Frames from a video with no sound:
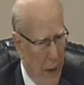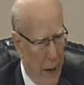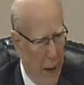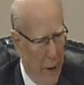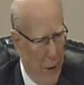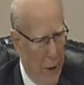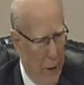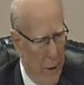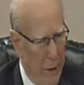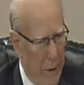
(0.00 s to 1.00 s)
And
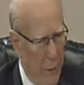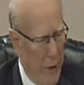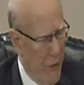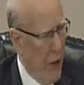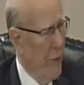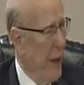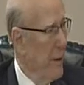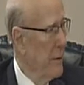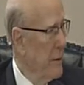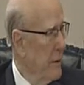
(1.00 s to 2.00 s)
we've done that.
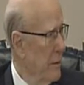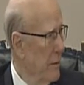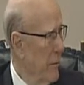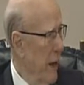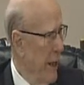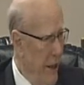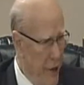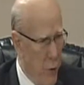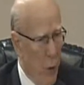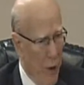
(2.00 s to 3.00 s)
And
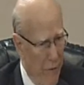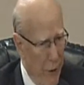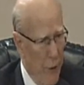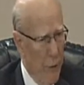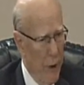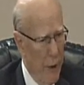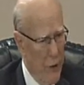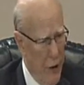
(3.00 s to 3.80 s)
each one of you,